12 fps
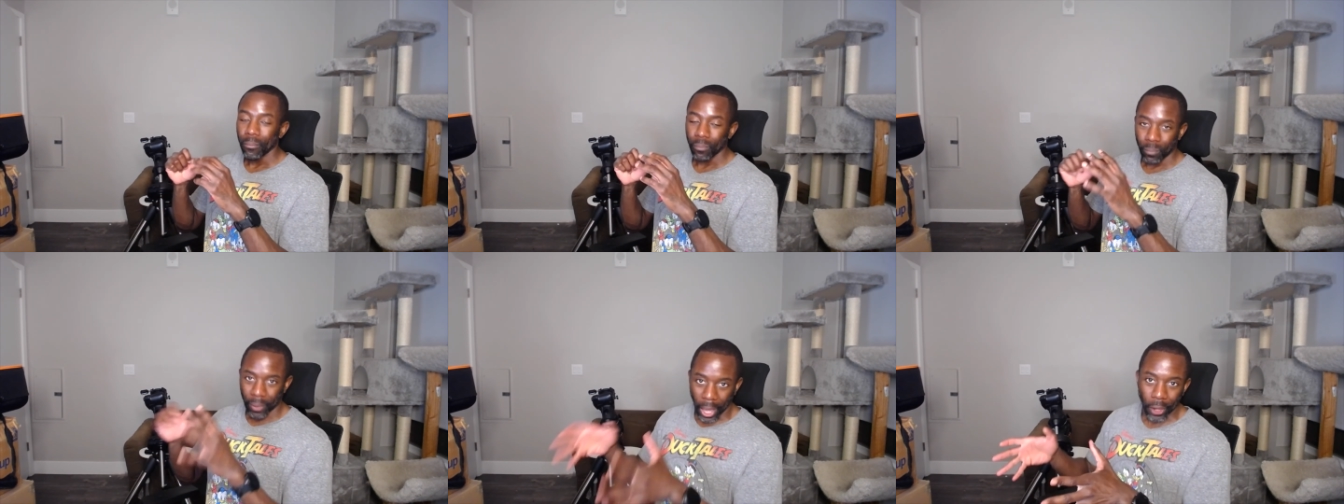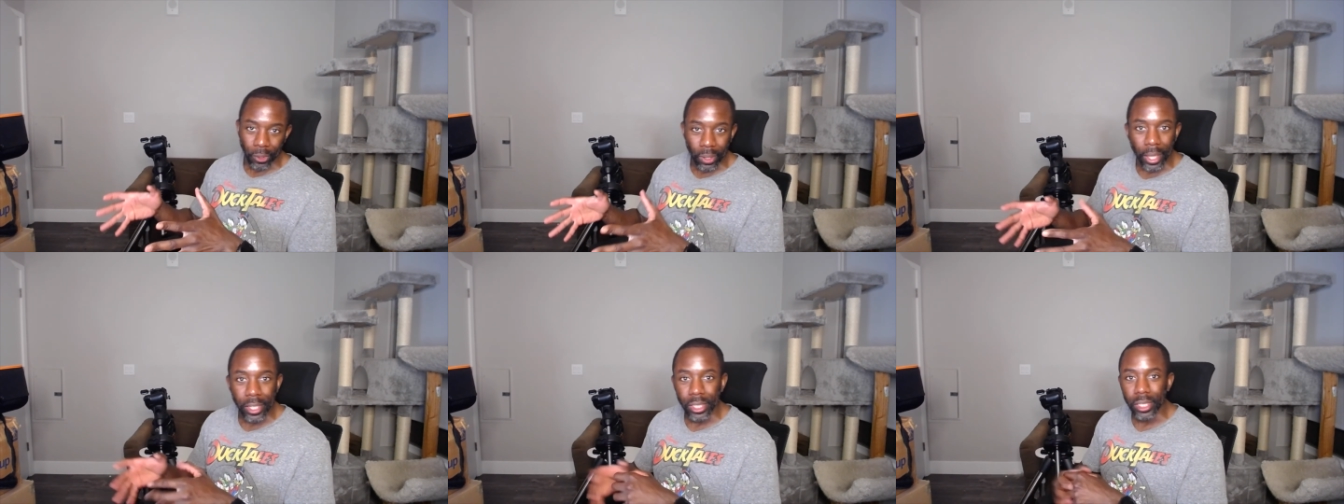
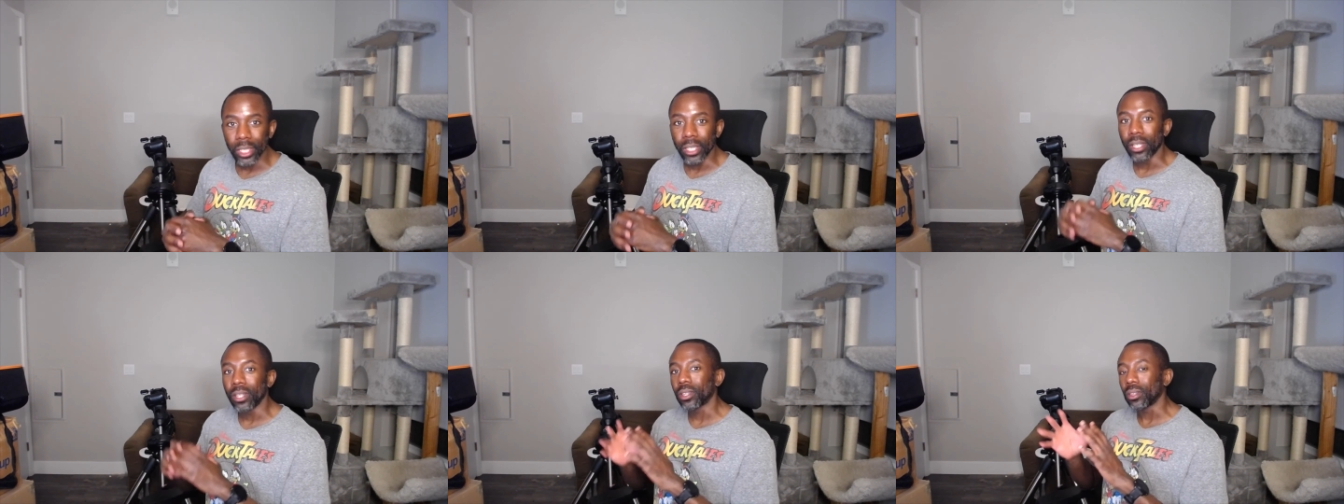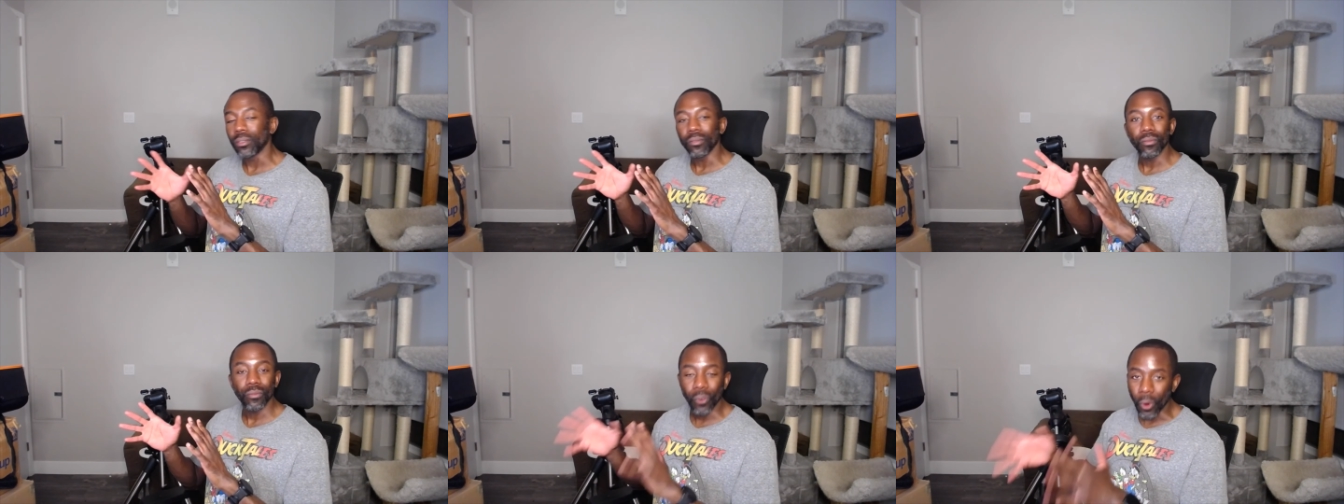calculations and
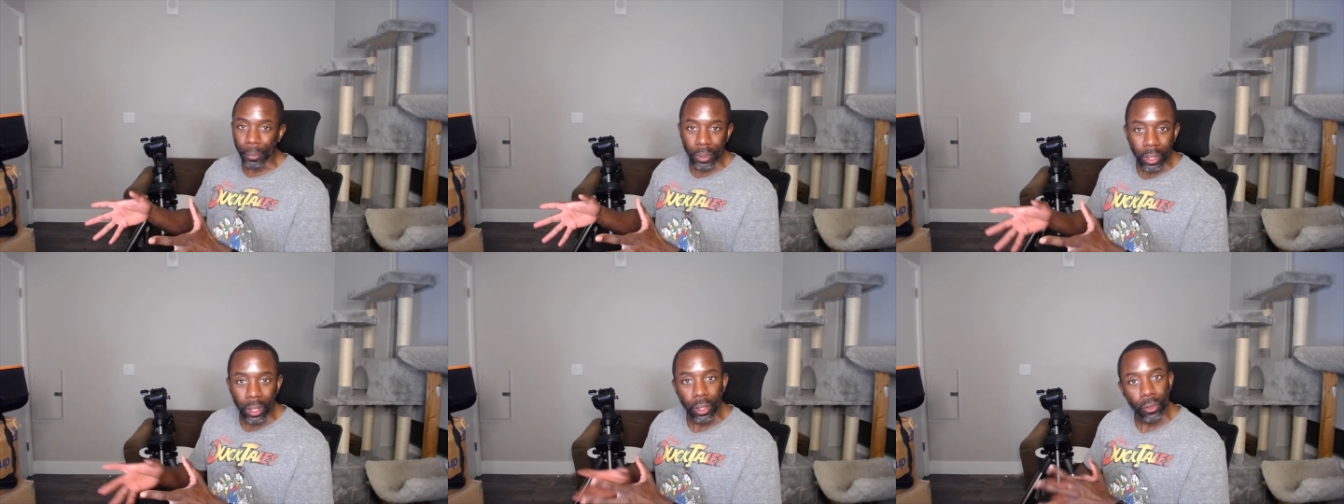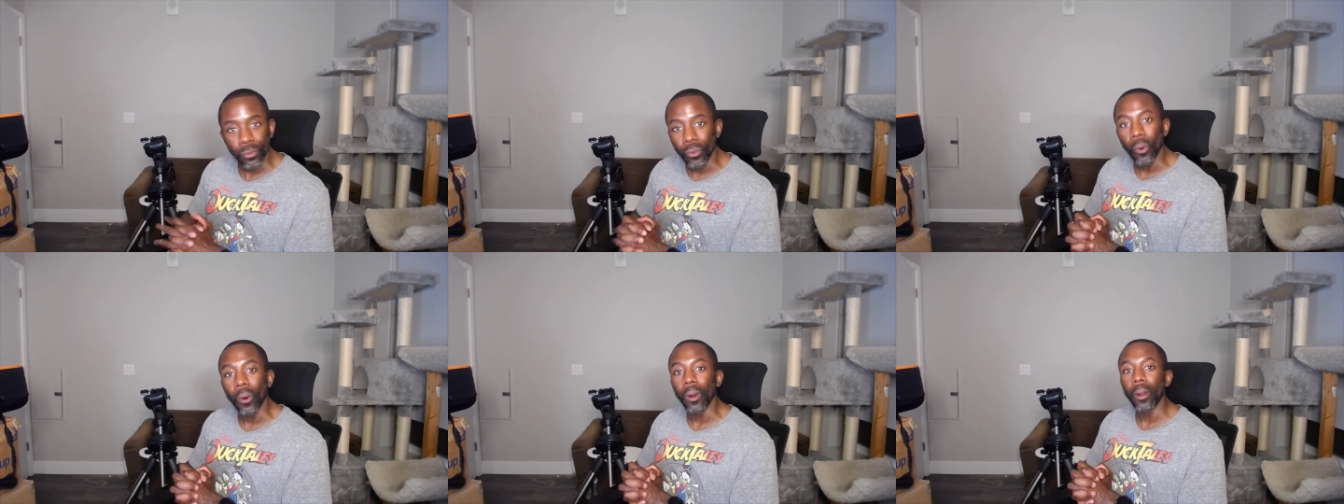formulas
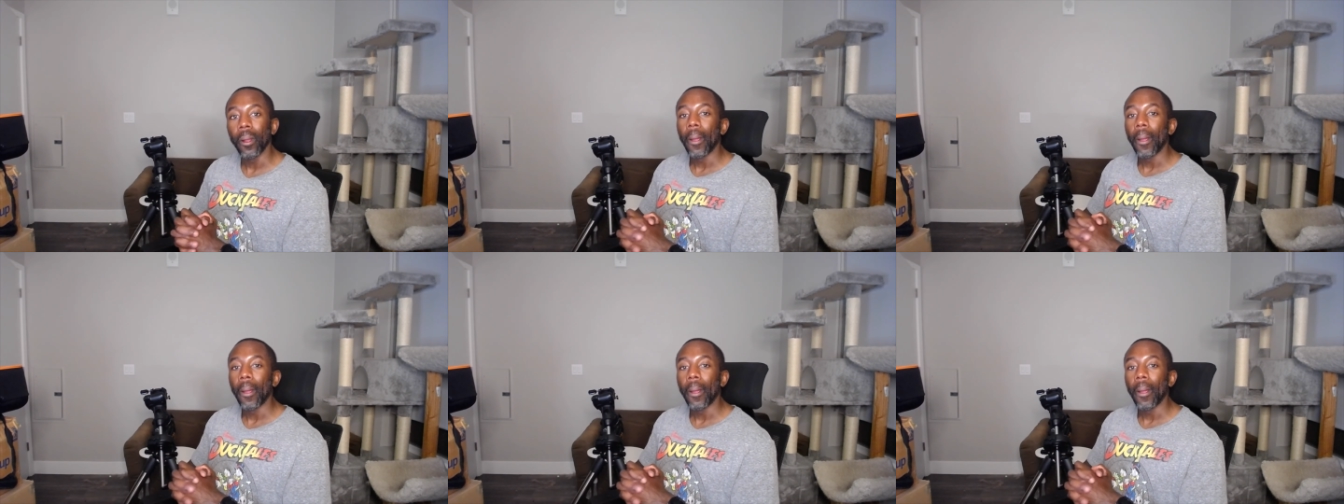for it.